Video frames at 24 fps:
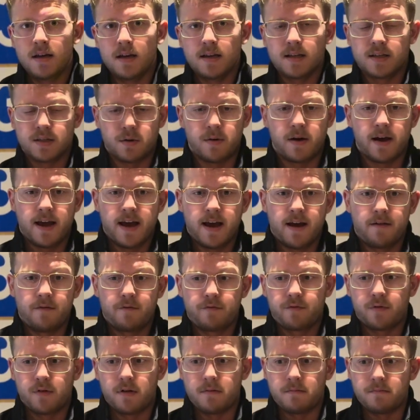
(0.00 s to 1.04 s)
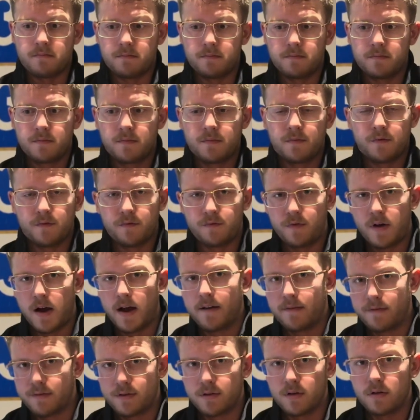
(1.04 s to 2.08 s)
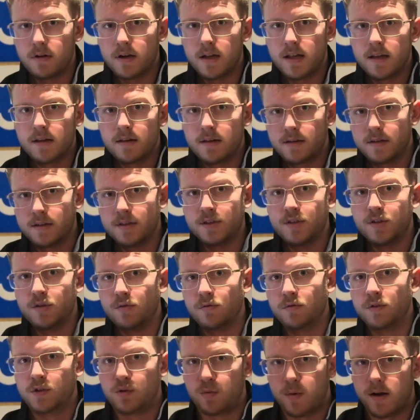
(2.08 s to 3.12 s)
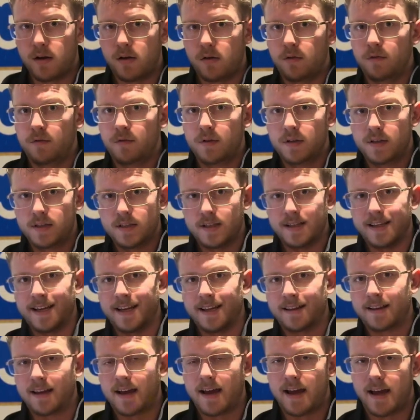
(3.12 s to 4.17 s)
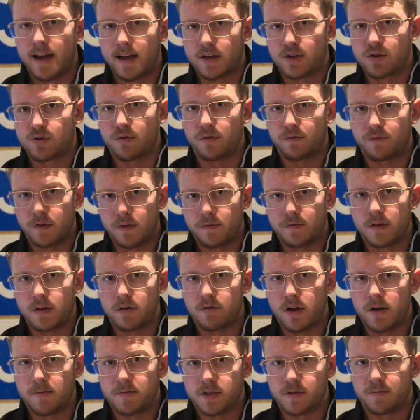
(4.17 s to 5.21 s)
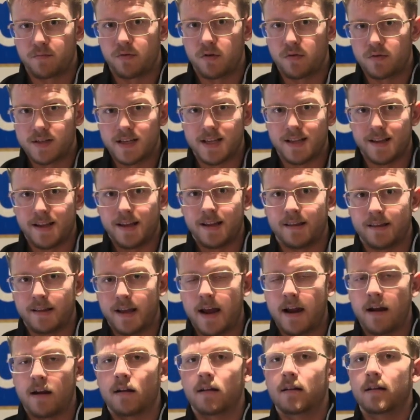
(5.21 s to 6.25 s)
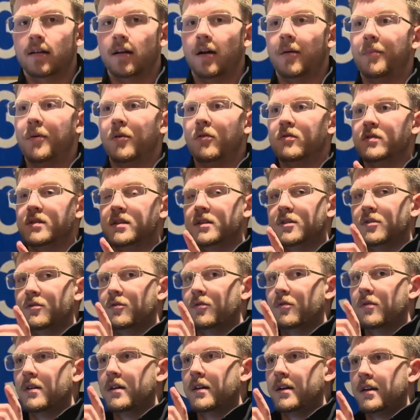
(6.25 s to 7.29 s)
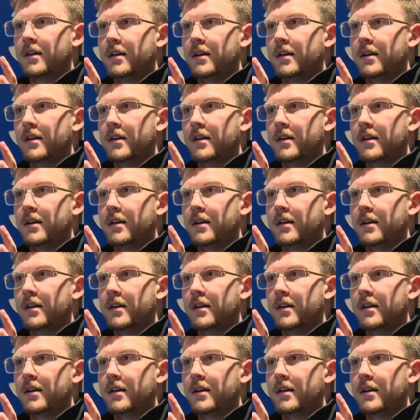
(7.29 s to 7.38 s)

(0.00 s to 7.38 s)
So I have from 5:30 to 12 to get that extra 50 grams of protein in there, opposed to